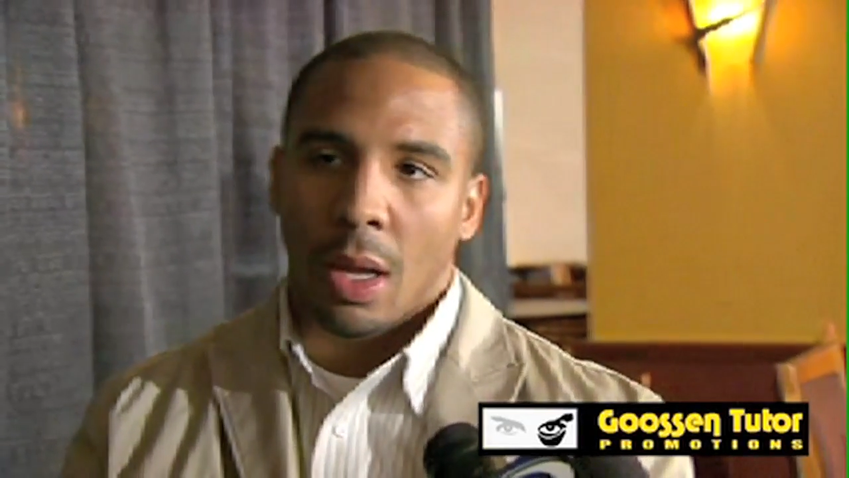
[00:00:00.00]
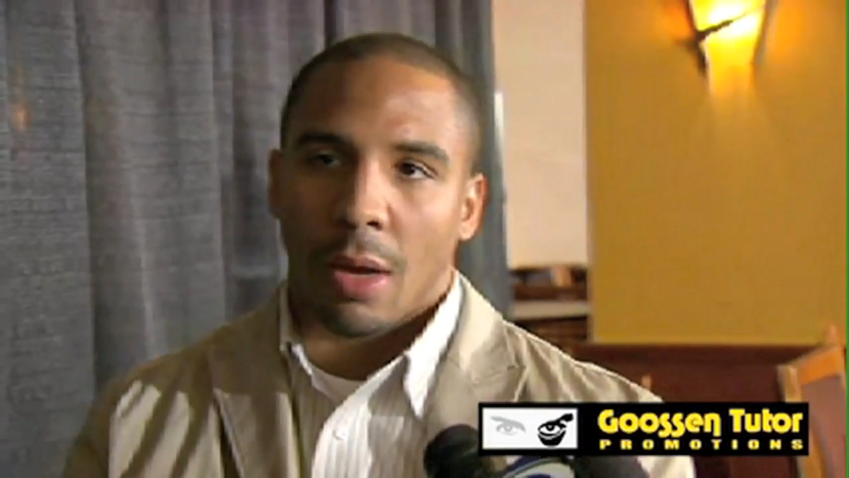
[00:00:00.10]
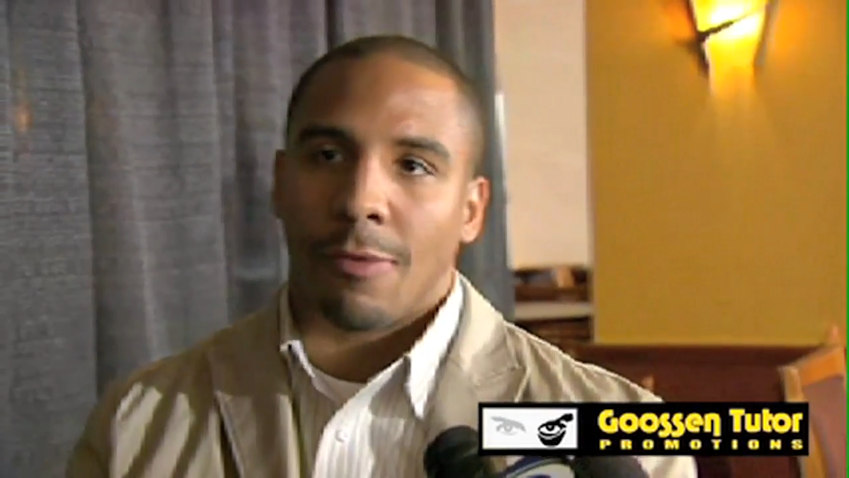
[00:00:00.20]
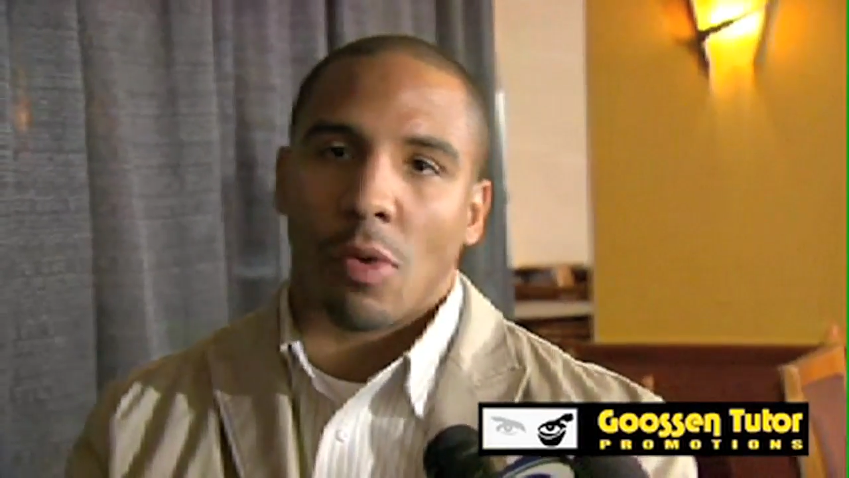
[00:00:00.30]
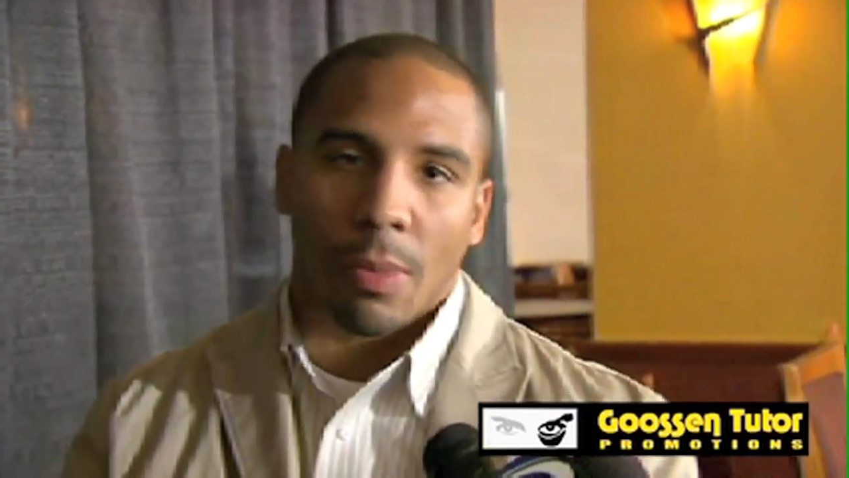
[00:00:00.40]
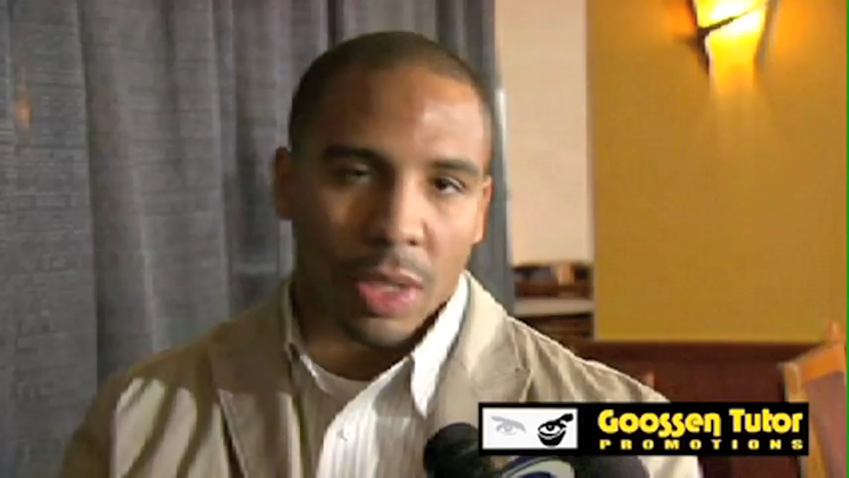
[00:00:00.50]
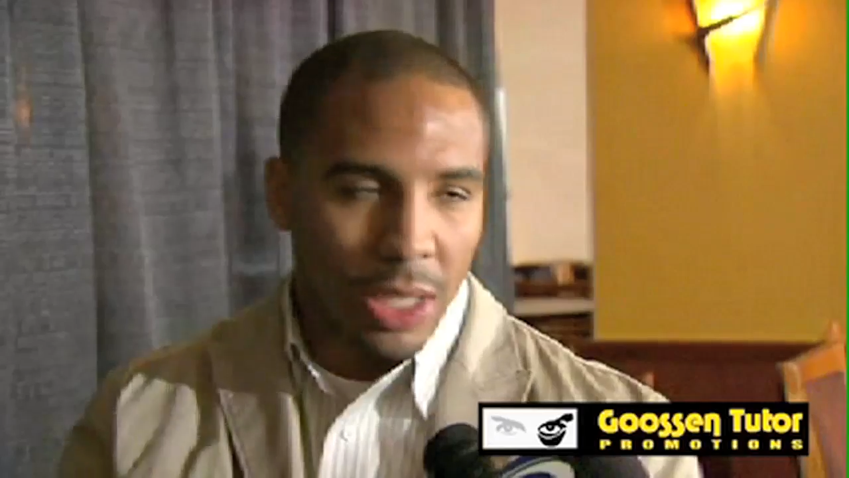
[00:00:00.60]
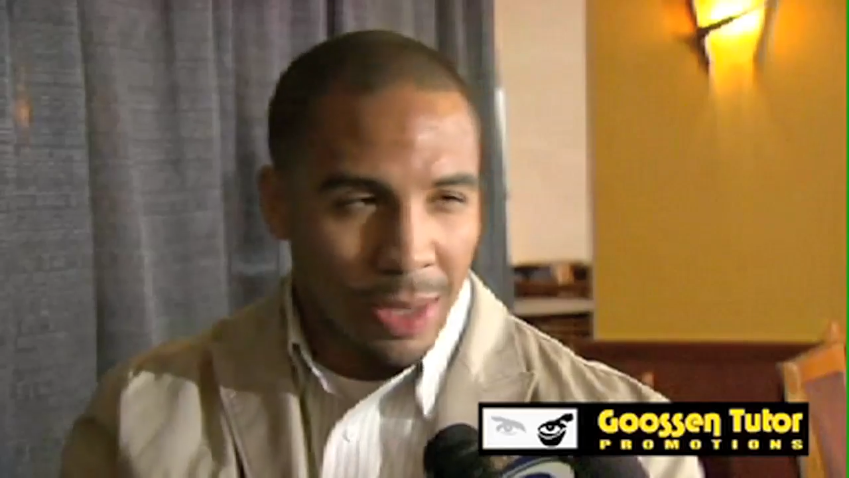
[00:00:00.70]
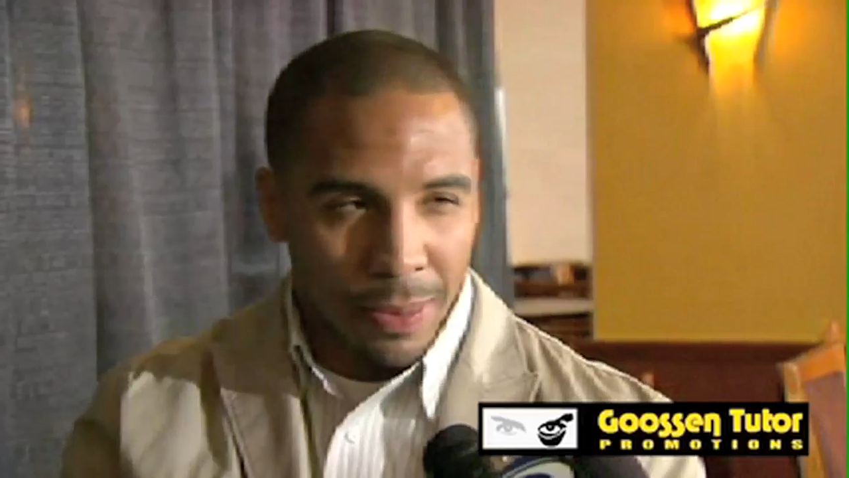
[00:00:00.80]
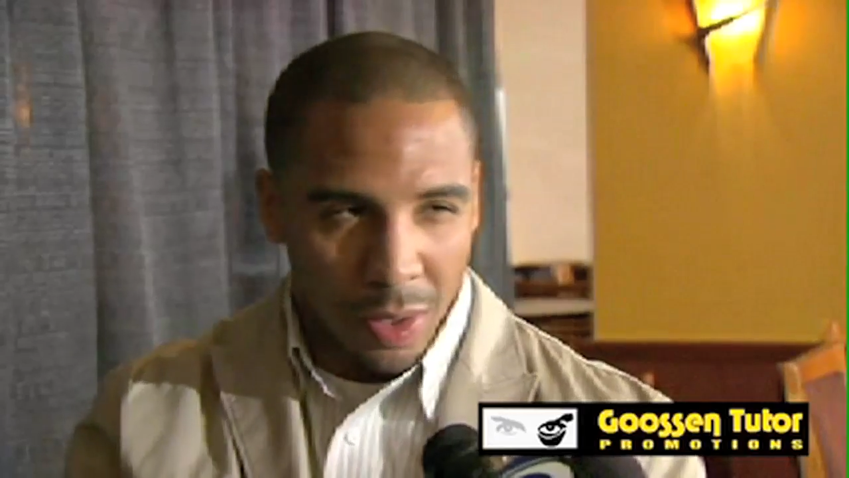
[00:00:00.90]
a former
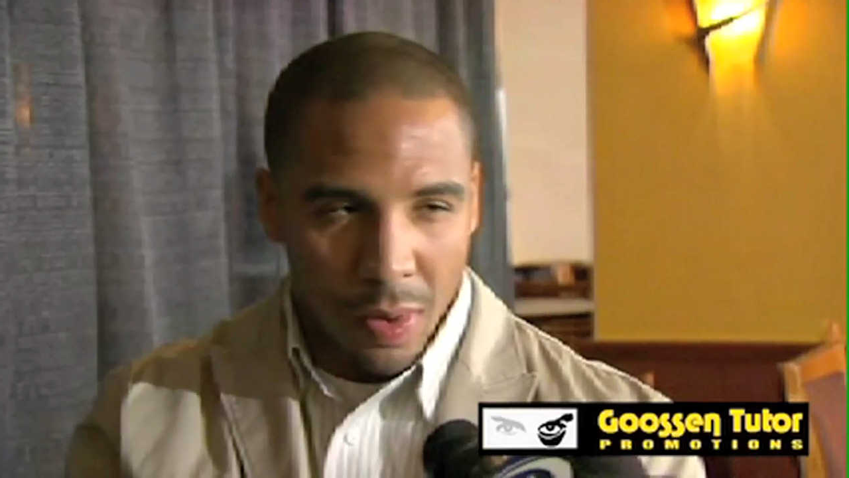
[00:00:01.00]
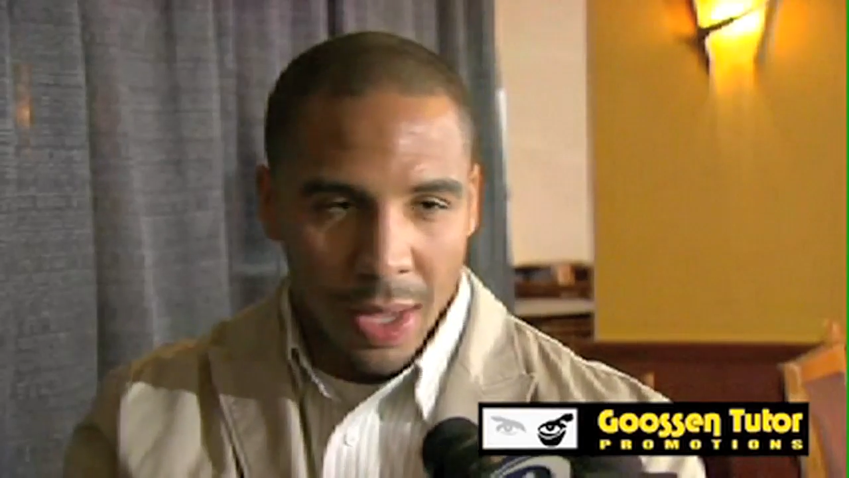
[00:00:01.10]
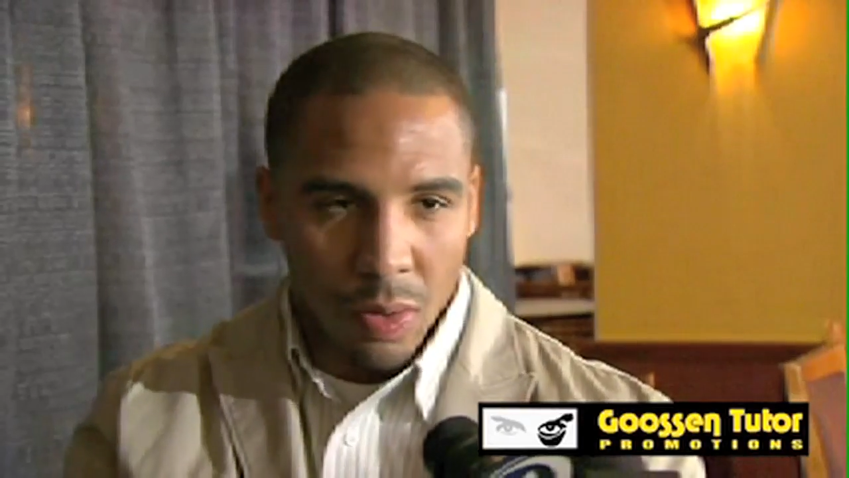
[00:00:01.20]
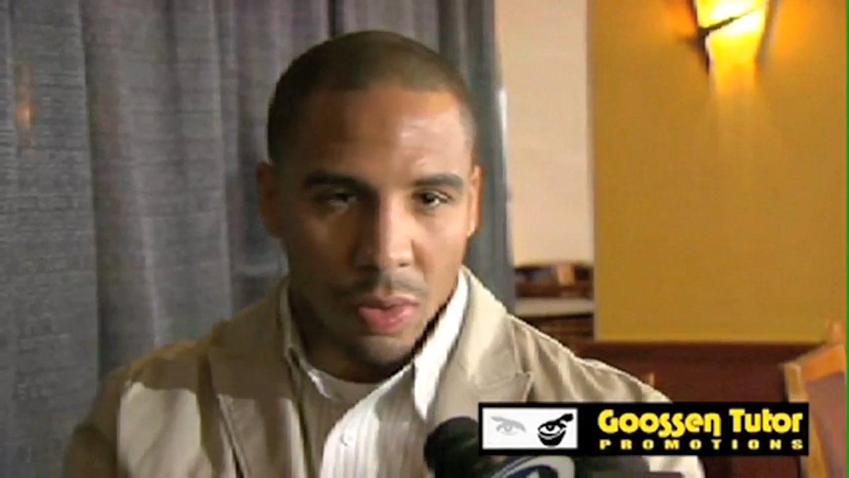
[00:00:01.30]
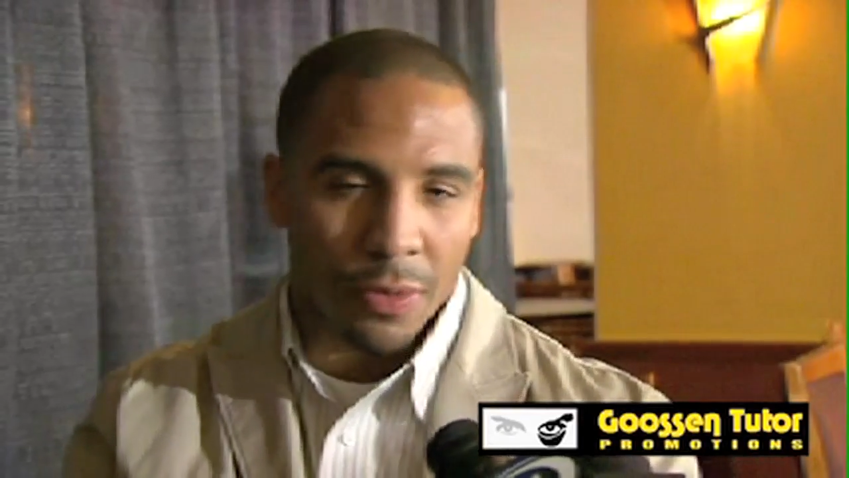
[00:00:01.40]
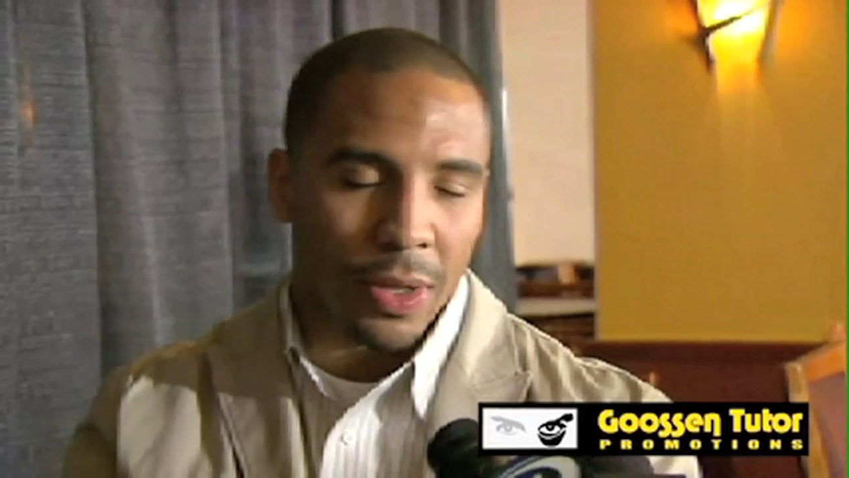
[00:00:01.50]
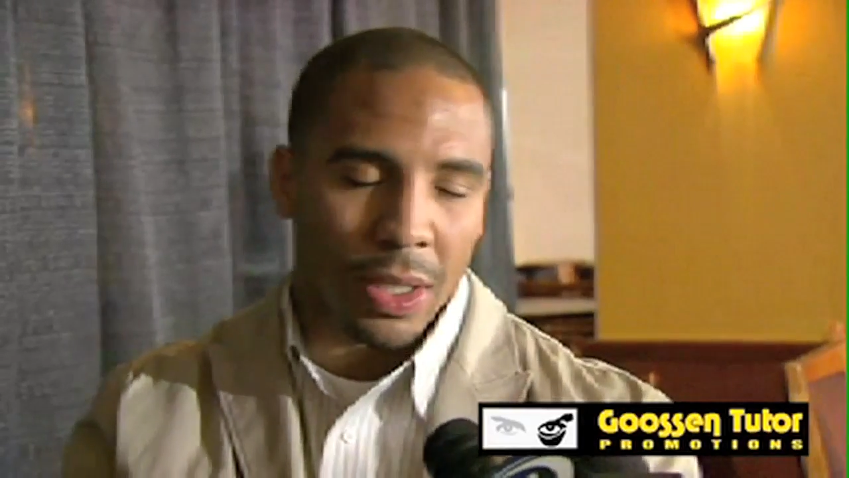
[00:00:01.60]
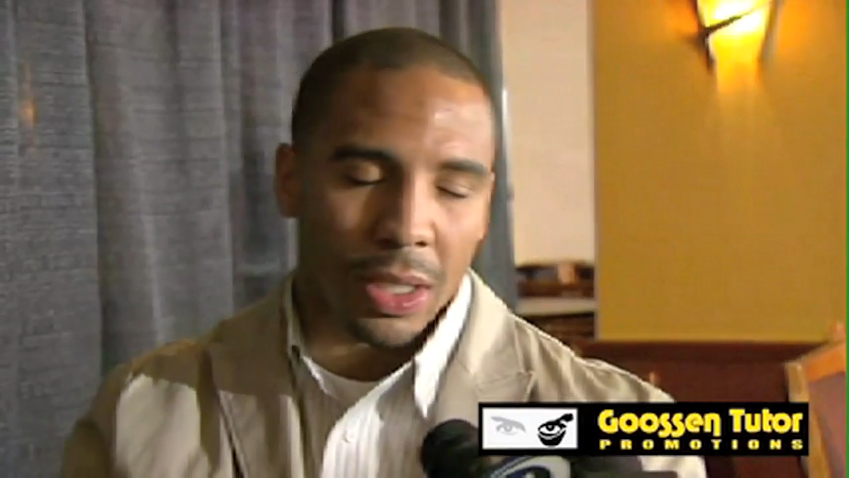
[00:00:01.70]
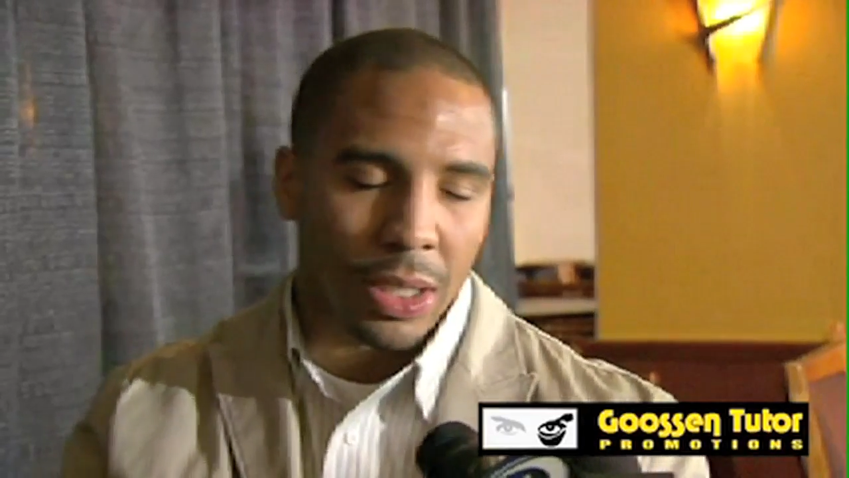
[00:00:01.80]
champion who defended his